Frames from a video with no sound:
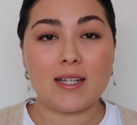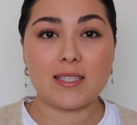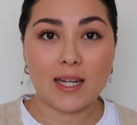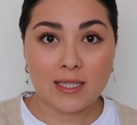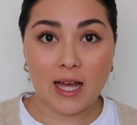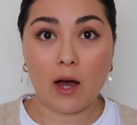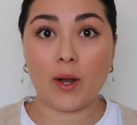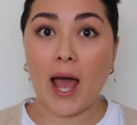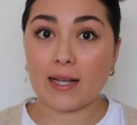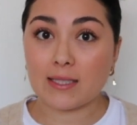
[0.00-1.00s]
sitting down
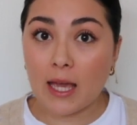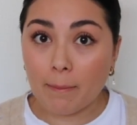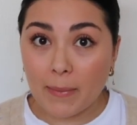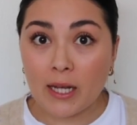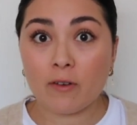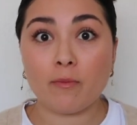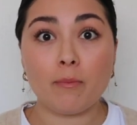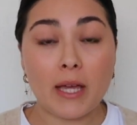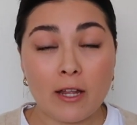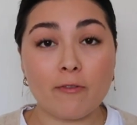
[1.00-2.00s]
asking
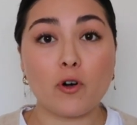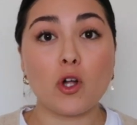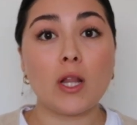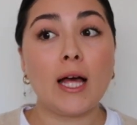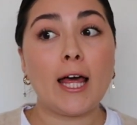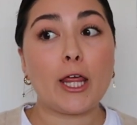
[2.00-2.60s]
meaningful,